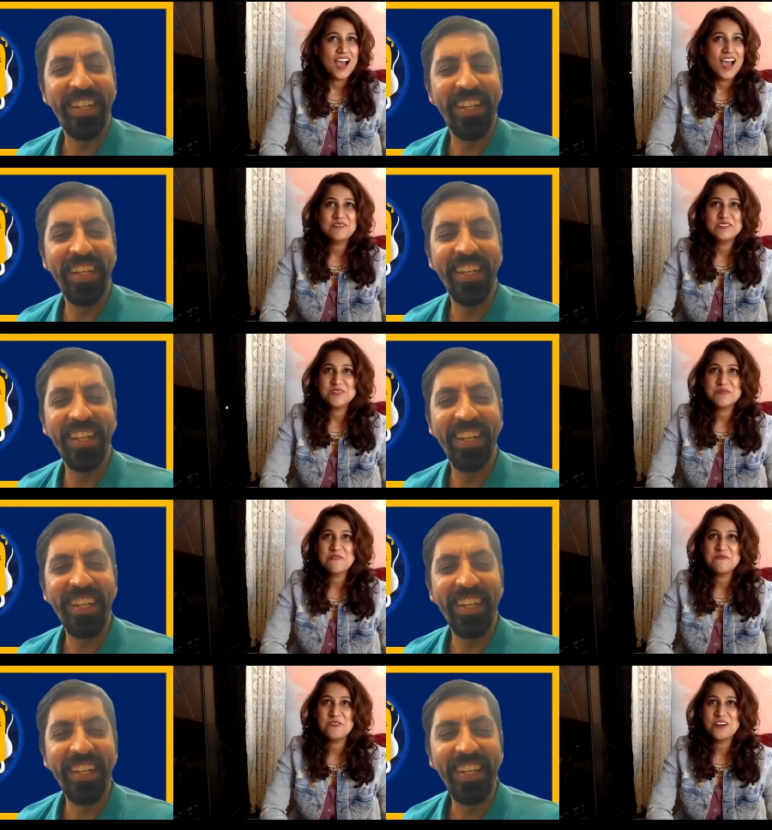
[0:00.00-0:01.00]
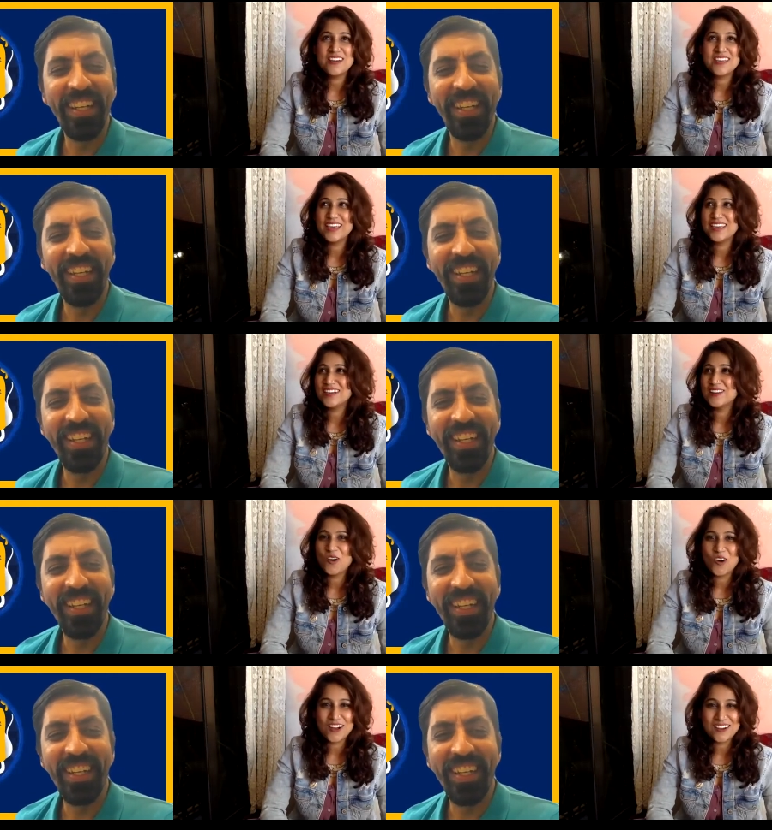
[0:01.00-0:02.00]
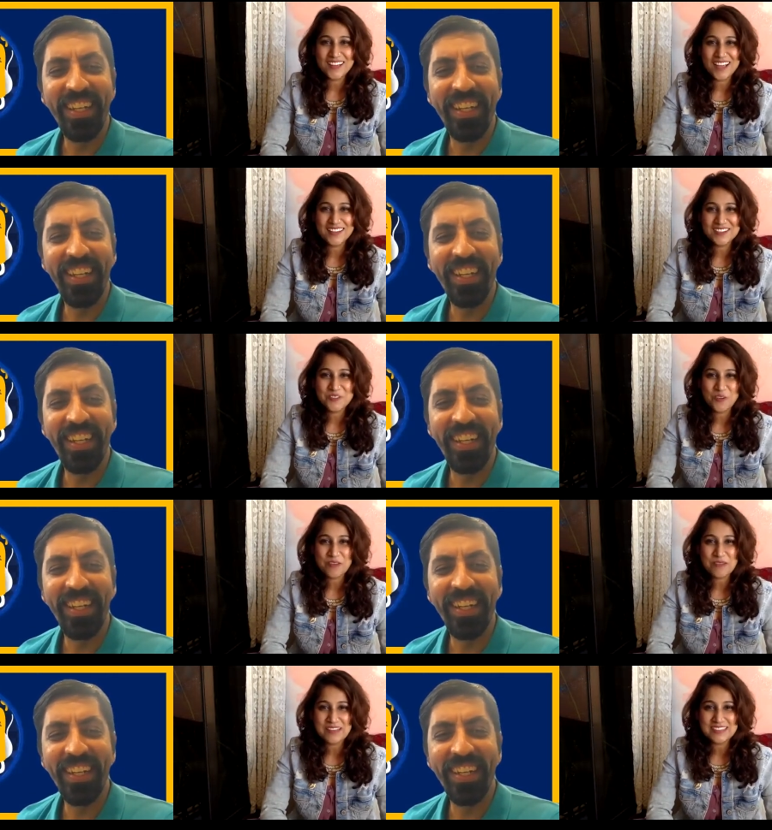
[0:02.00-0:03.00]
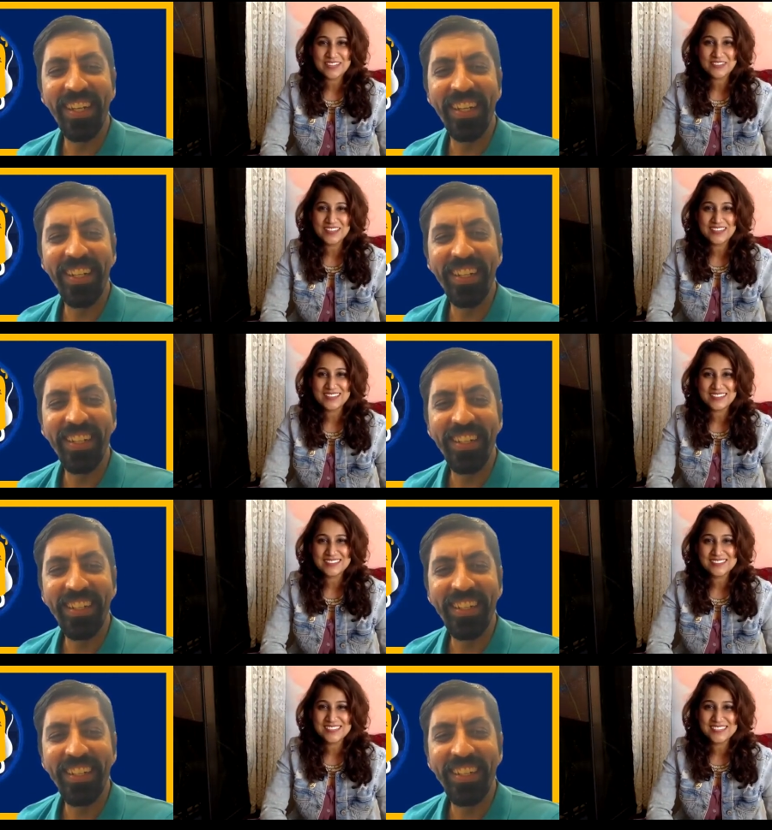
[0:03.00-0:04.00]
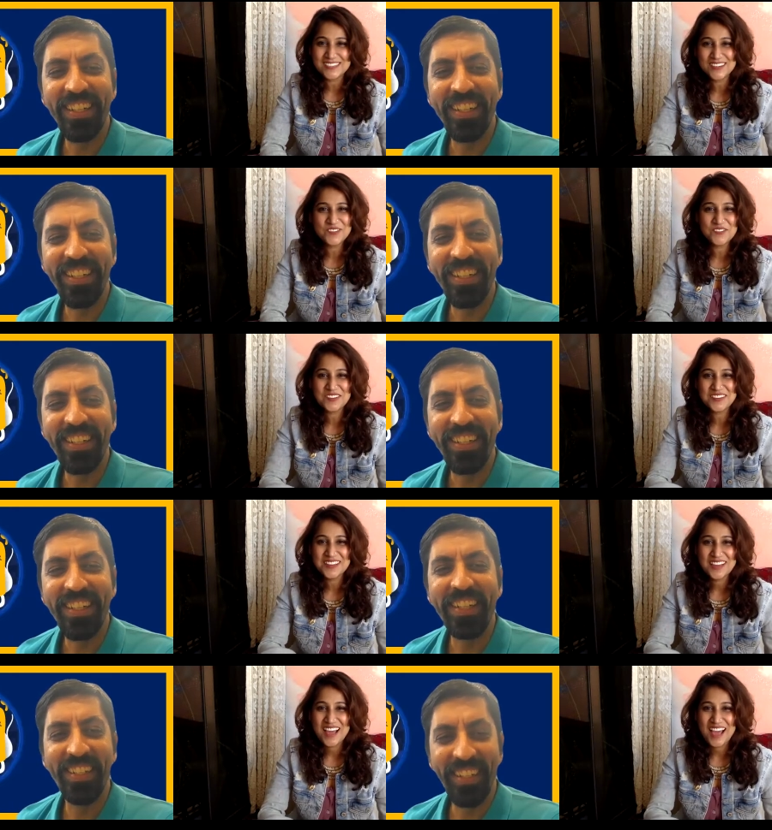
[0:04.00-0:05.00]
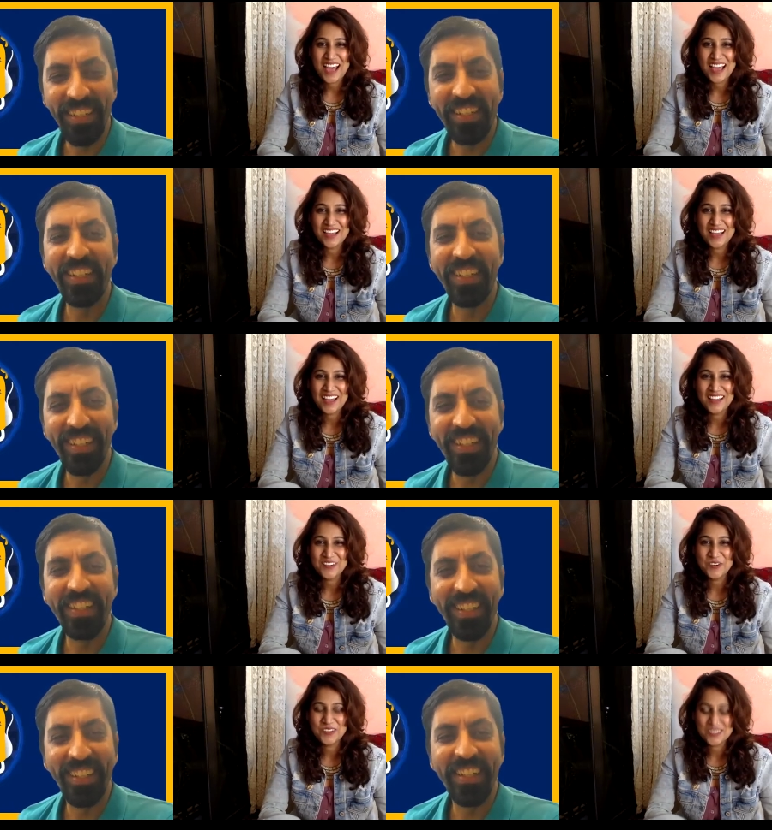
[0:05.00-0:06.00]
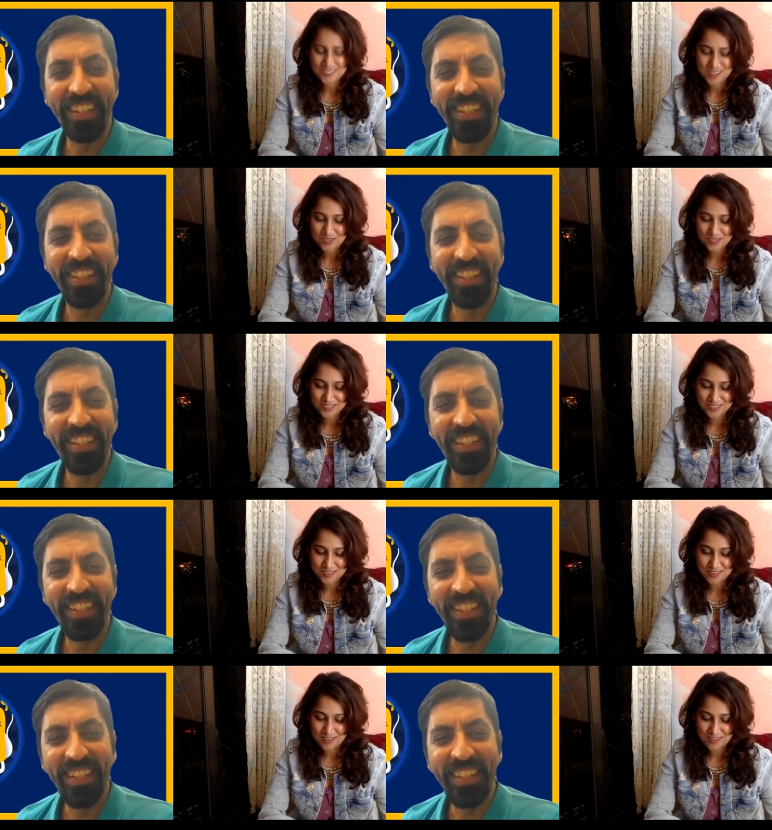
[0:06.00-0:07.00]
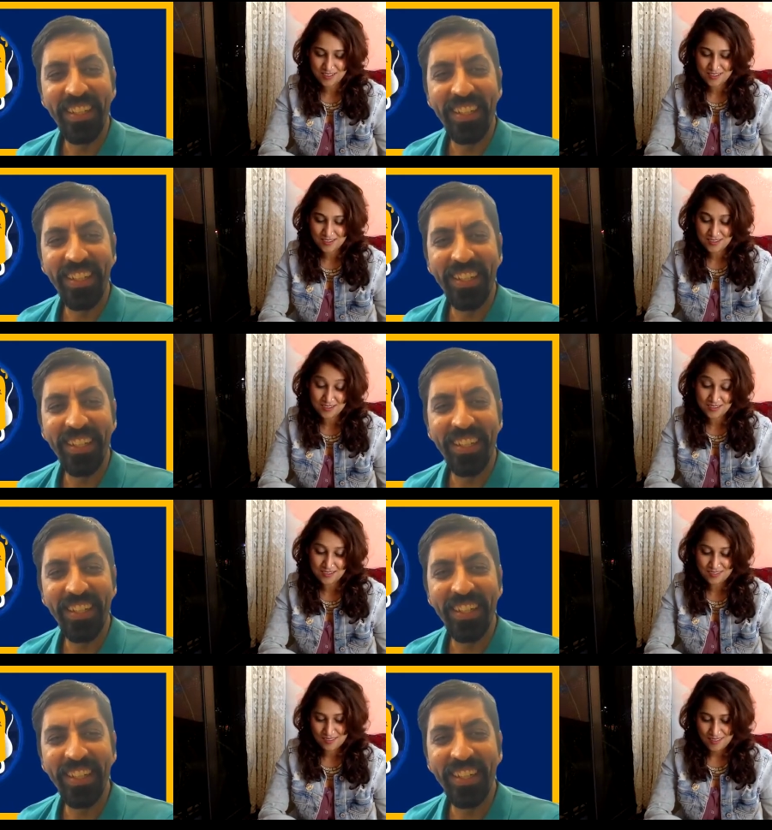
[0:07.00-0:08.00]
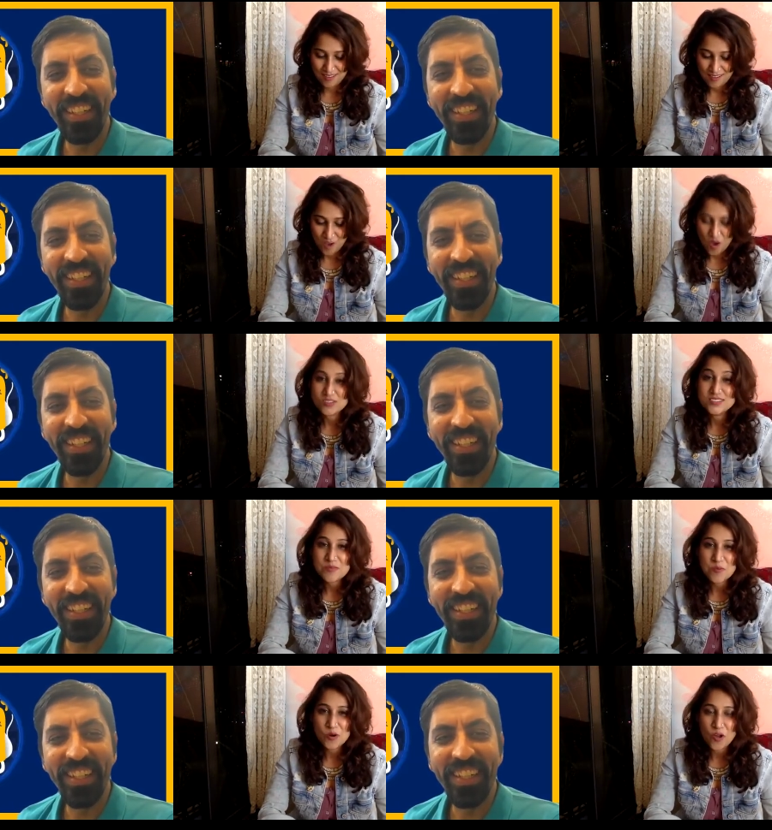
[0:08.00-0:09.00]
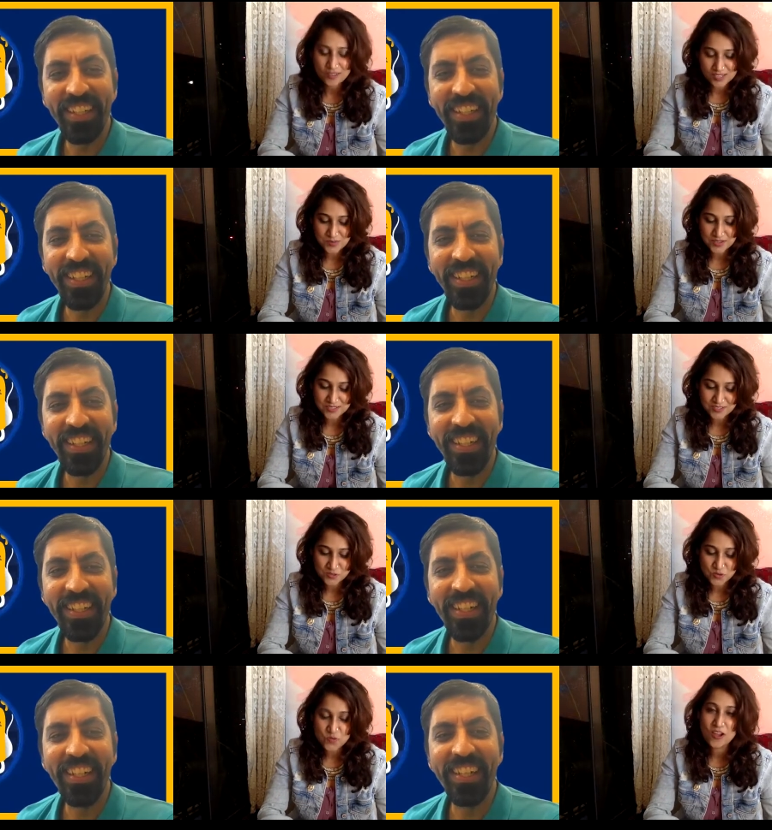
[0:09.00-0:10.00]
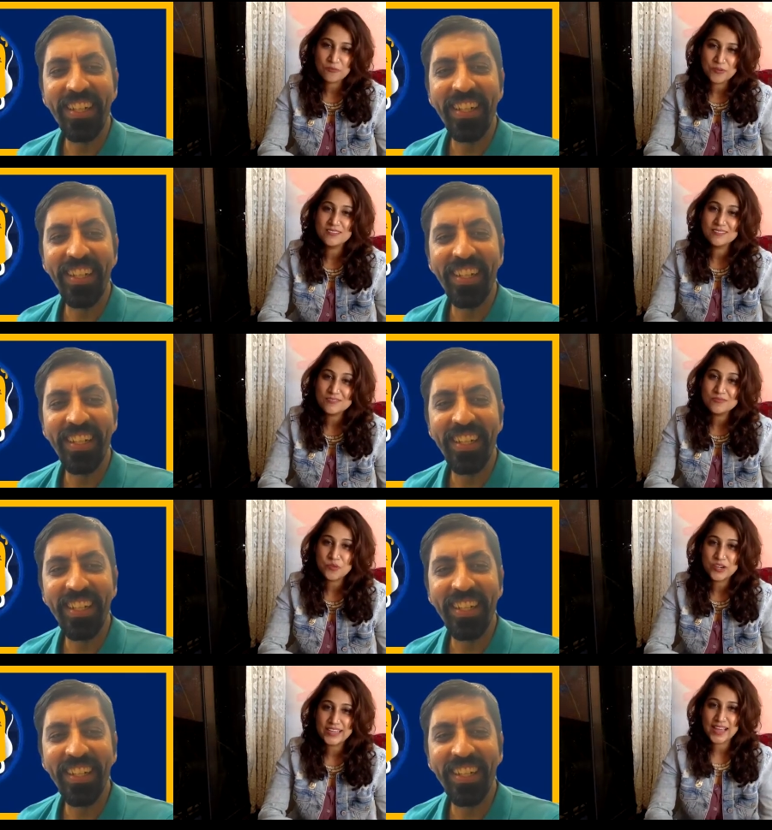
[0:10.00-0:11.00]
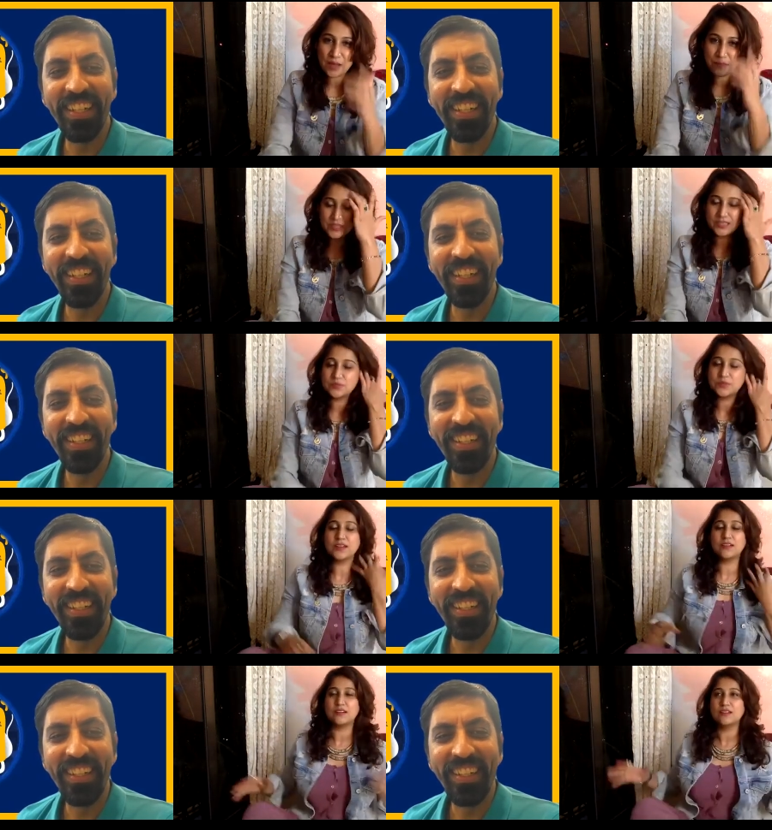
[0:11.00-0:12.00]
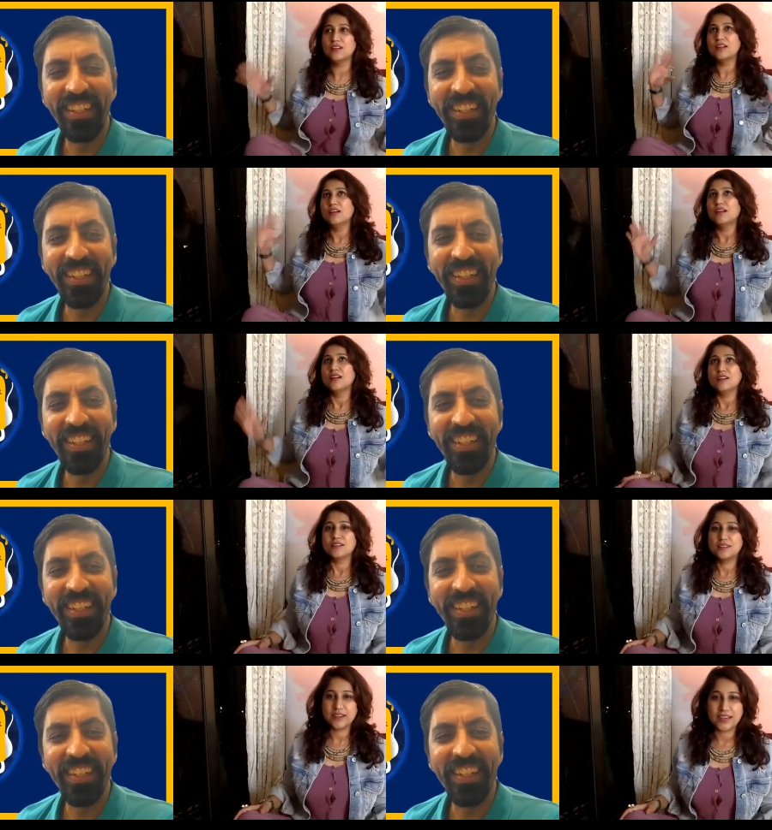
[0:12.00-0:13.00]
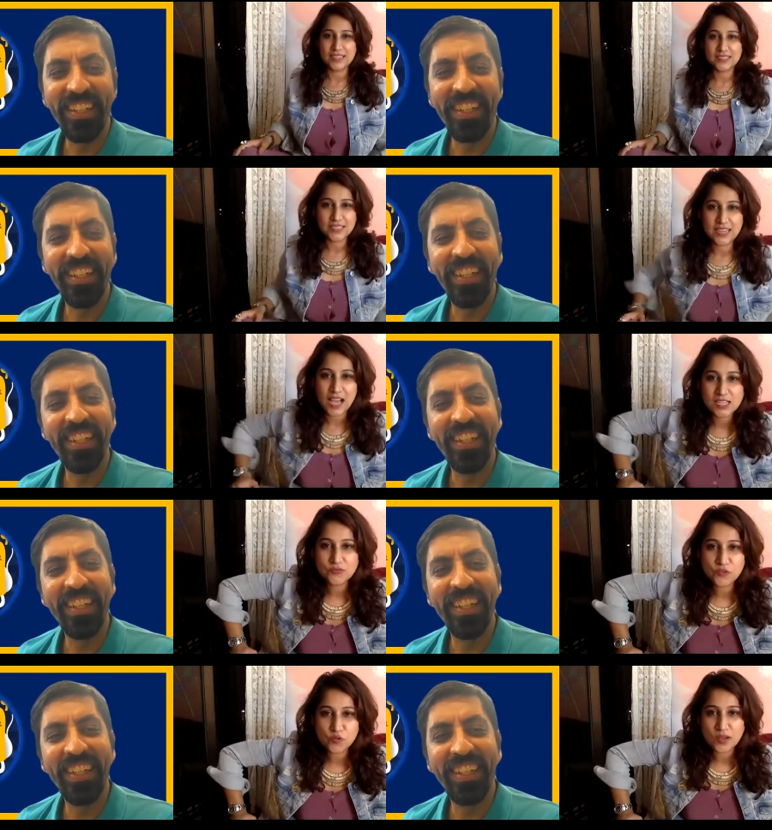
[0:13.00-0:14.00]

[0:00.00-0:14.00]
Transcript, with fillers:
Speaker 1: I've just been working a lot and enjoying myself like crazy. I I know it sounds uh, a little oxymoronish, but it's true. I've been pretty happy. It's been a crazy last few